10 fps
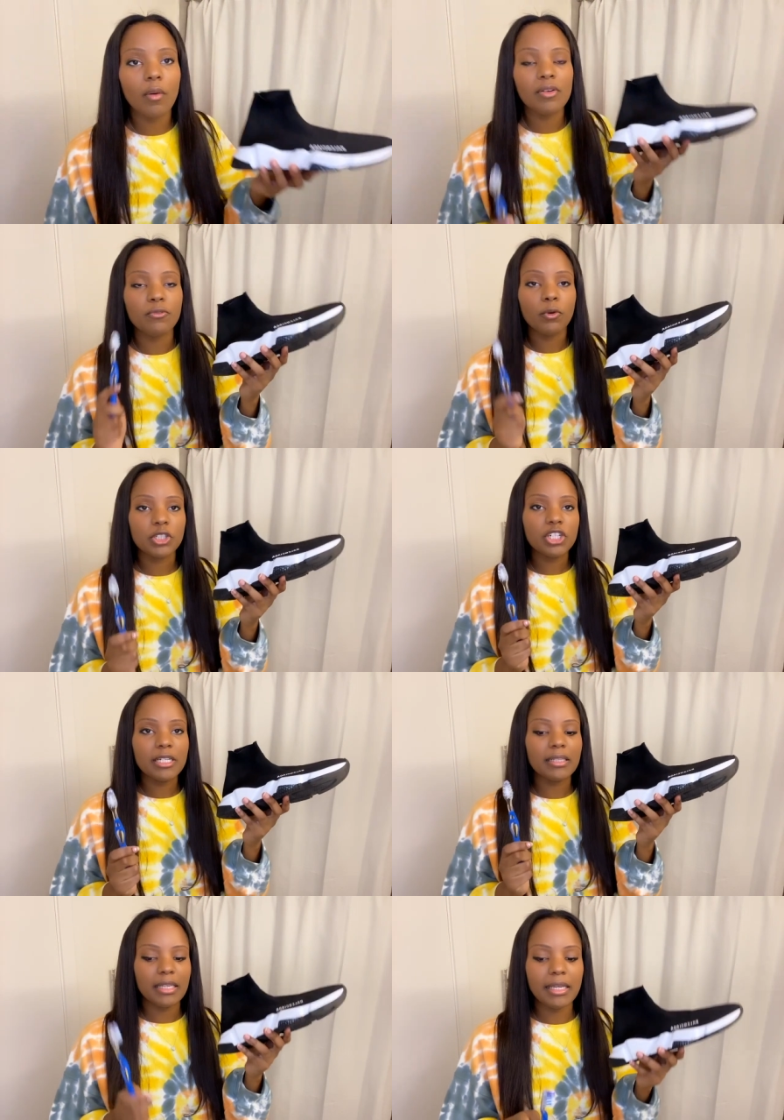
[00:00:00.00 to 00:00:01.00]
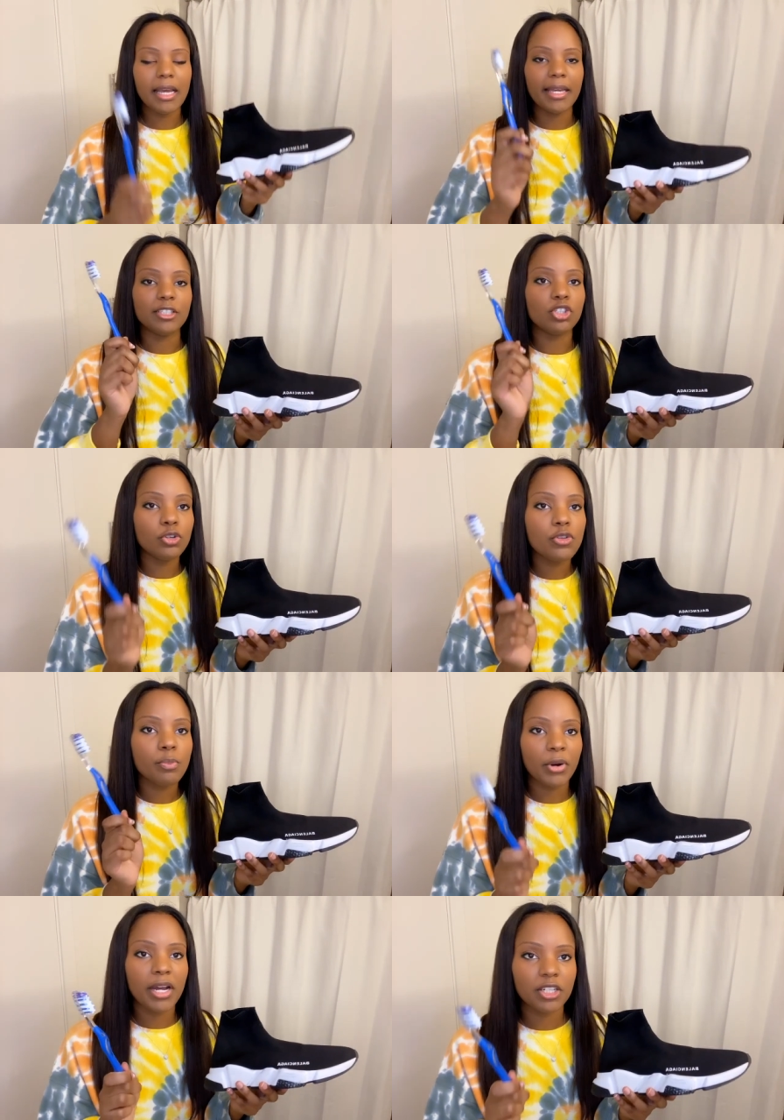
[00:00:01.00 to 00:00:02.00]
unfortunately, a
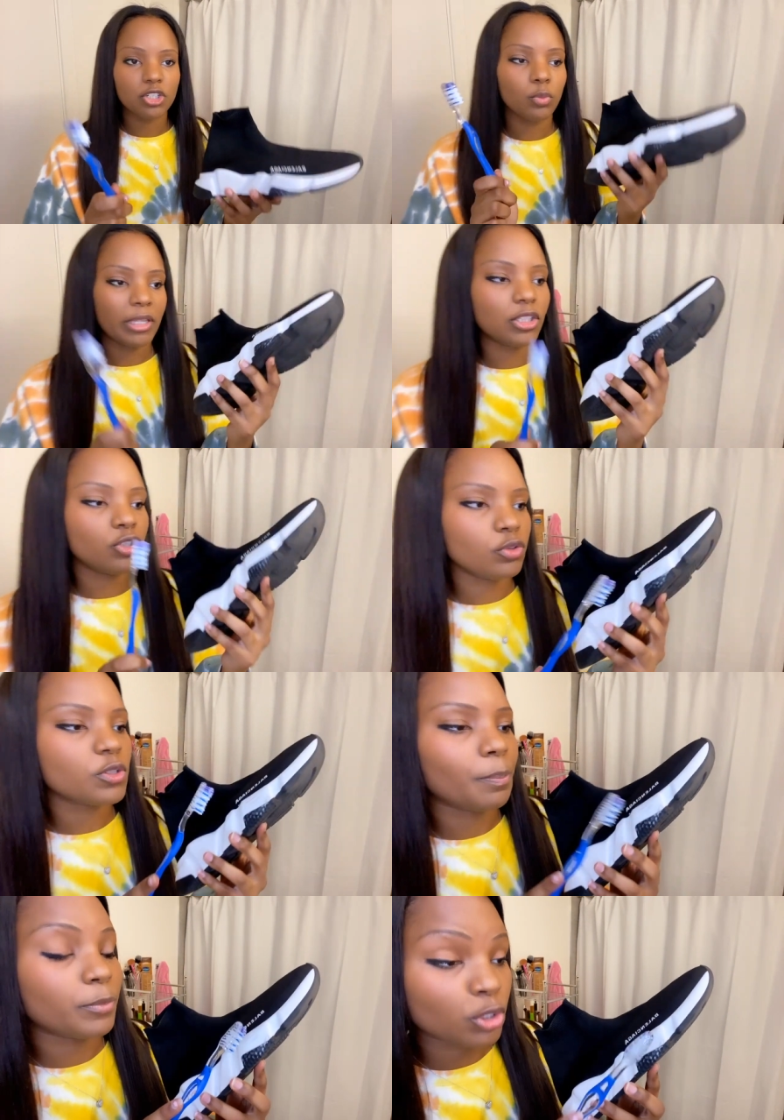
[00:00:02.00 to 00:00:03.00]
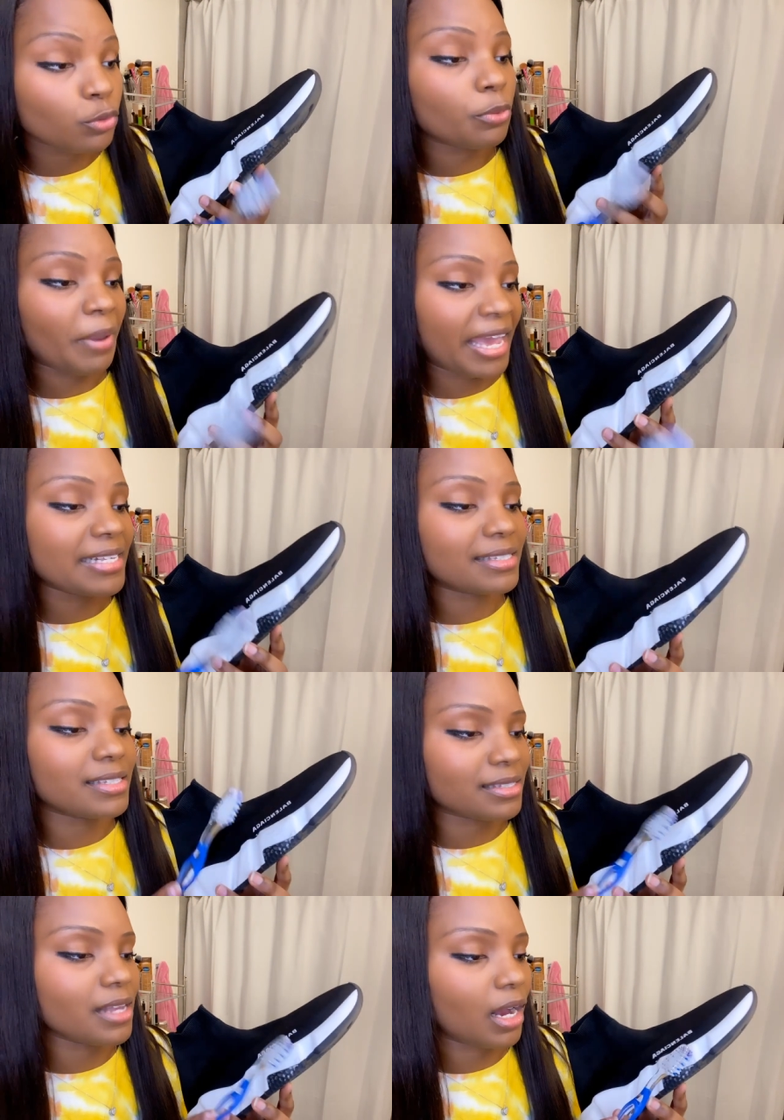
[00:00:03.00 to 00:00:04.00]
toothbrush with toothpaste
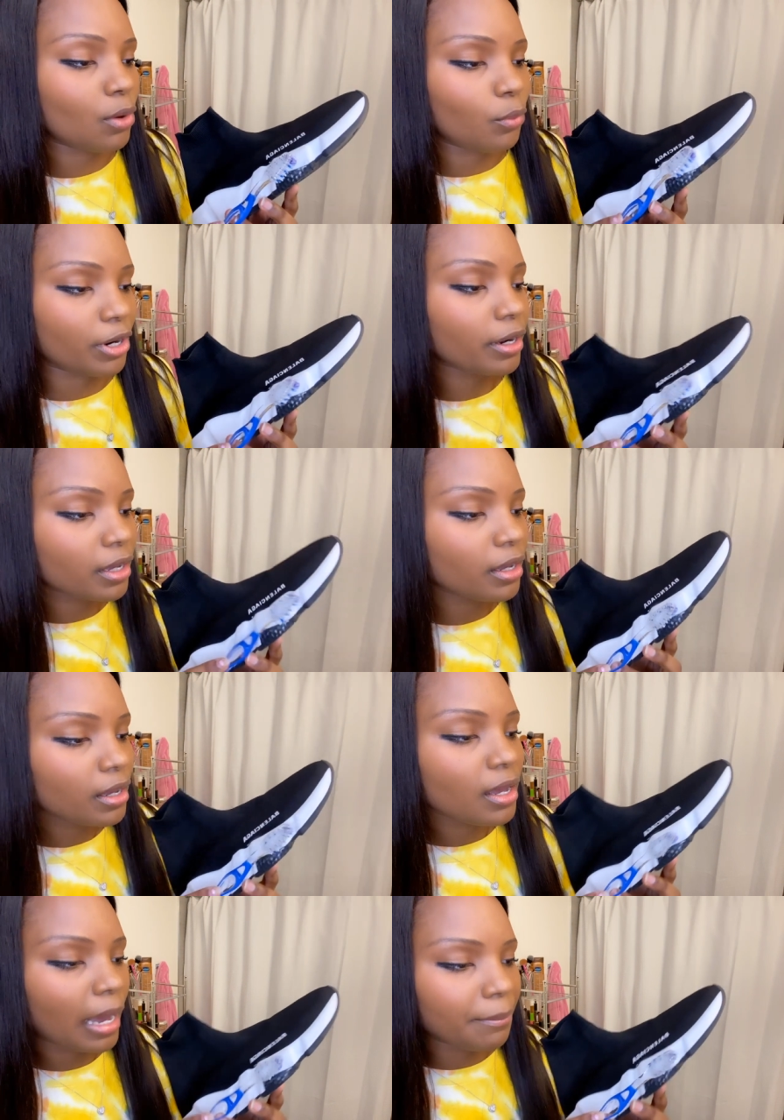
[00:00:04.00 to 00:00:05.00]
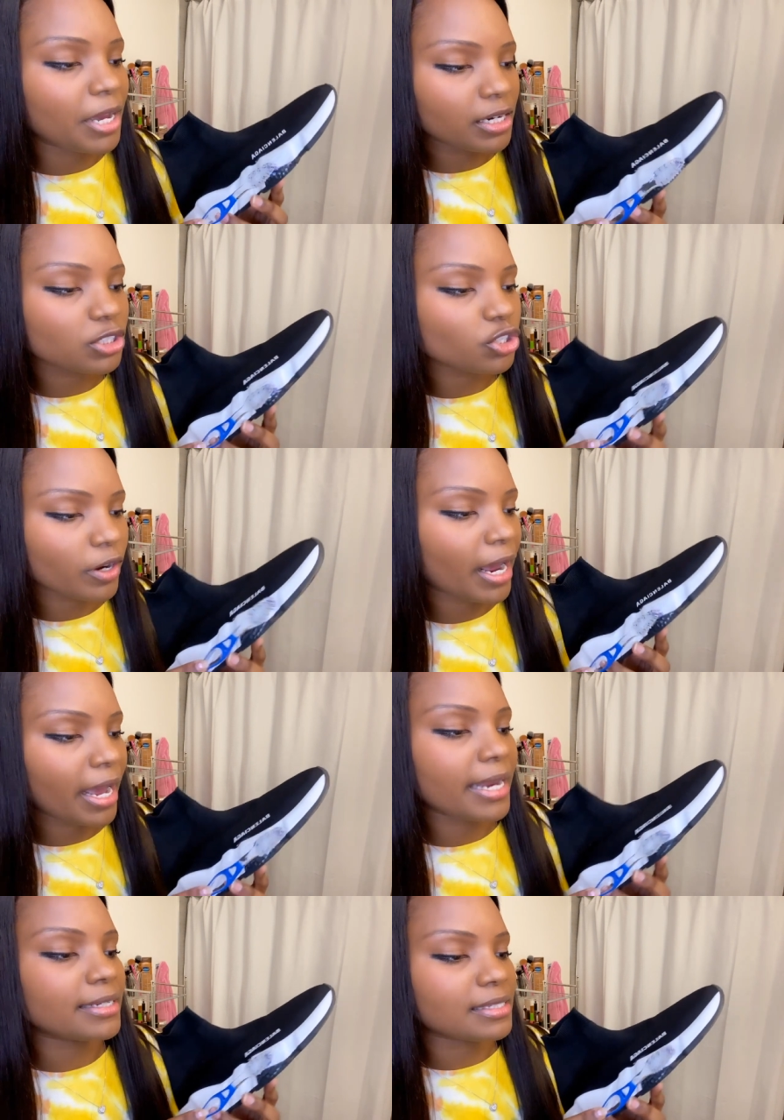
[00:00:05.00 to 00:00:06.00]
does not work. I'm gonna
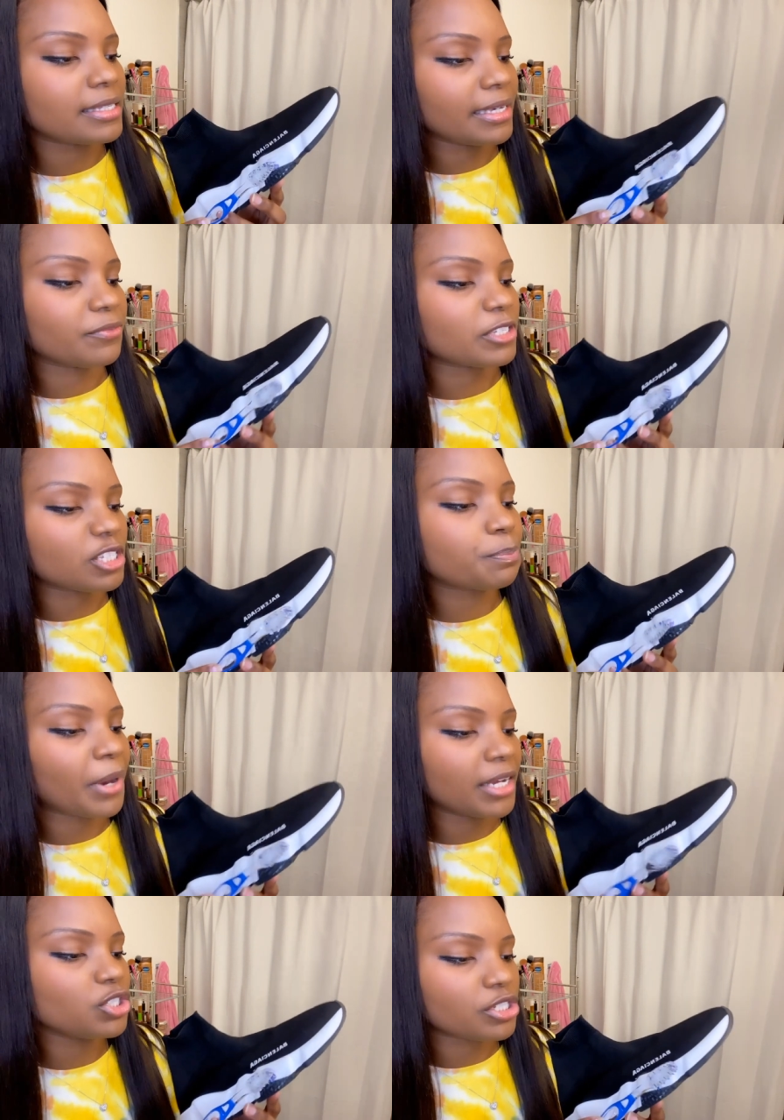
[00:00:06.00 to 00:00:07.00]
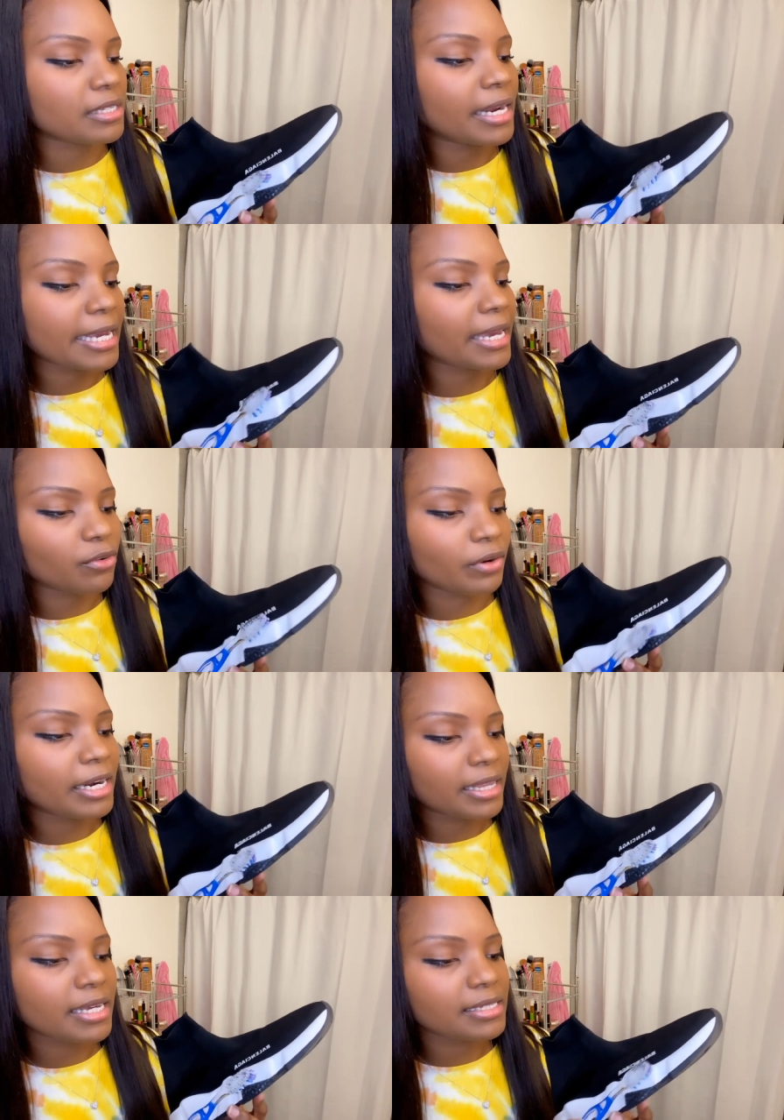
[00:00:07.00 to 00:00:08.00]
try to see if a sponge is gonna get rid
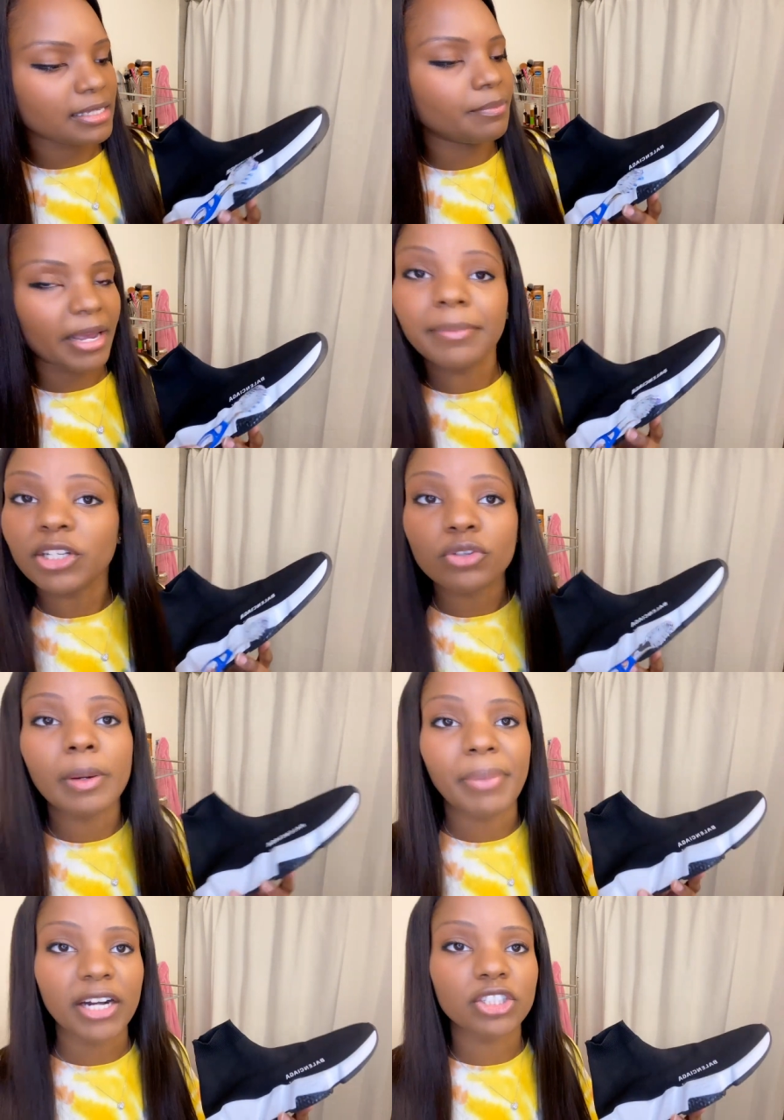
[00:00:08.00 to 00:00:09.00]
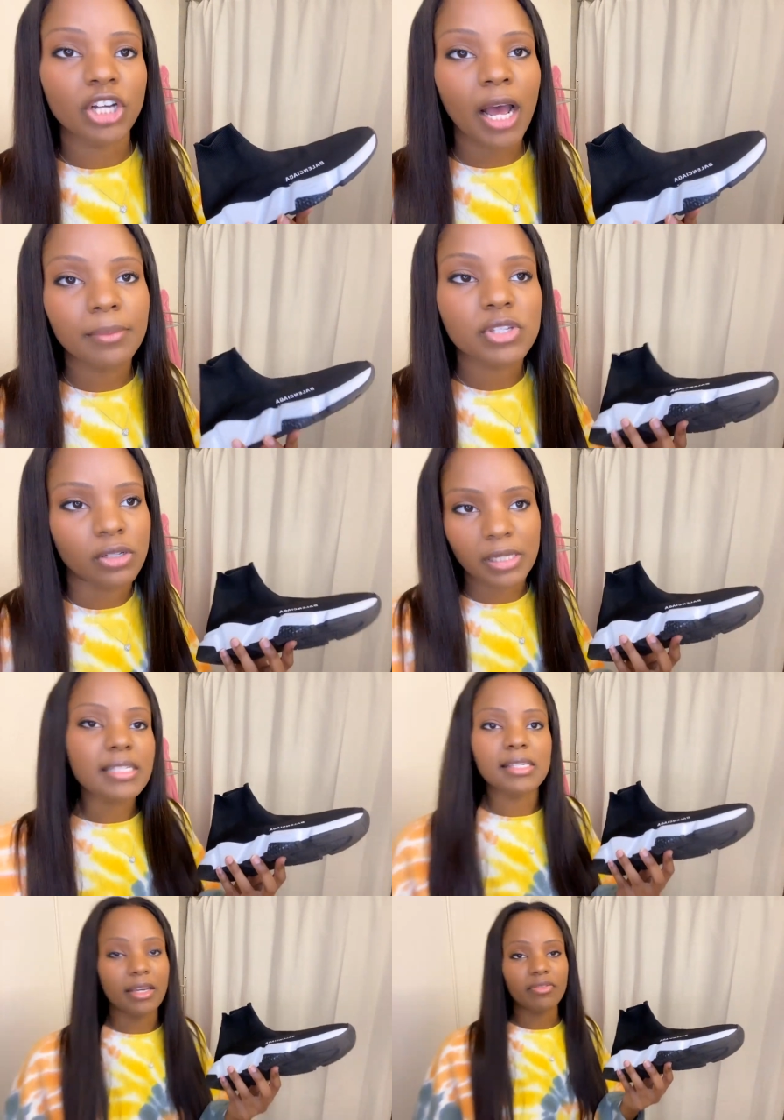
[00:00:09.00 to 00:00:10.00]
of this and maybe do a better job. So
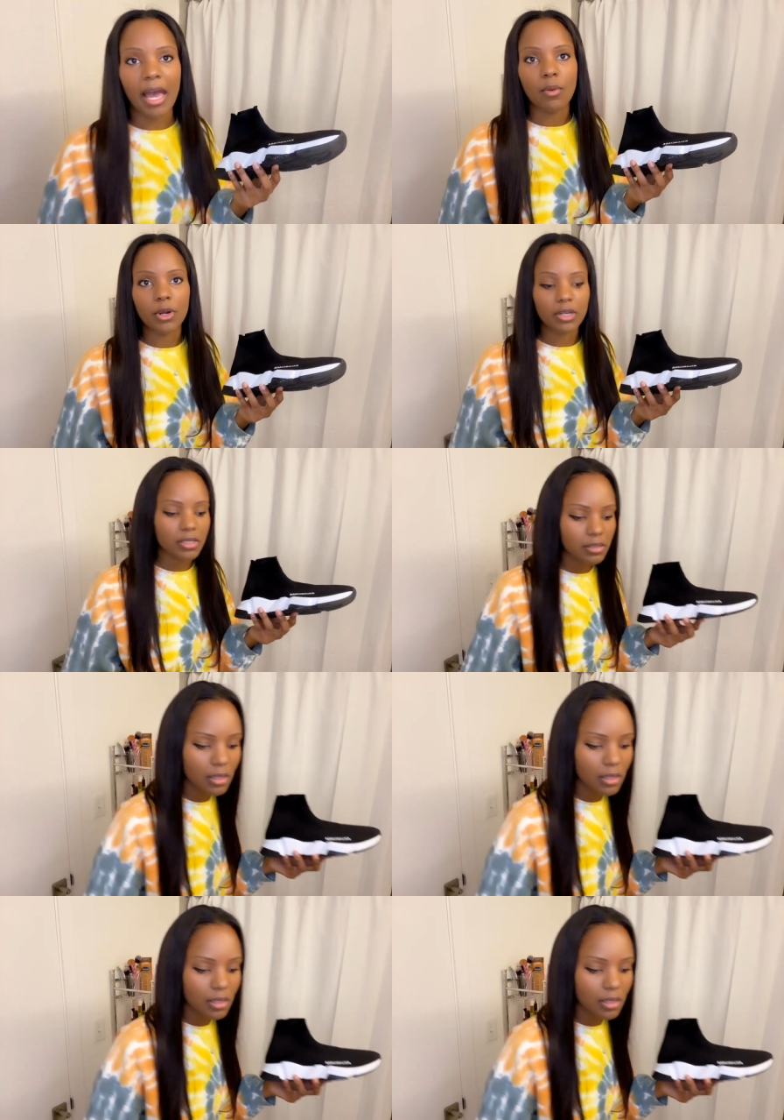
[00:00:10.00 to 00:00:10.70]
let's see if that works.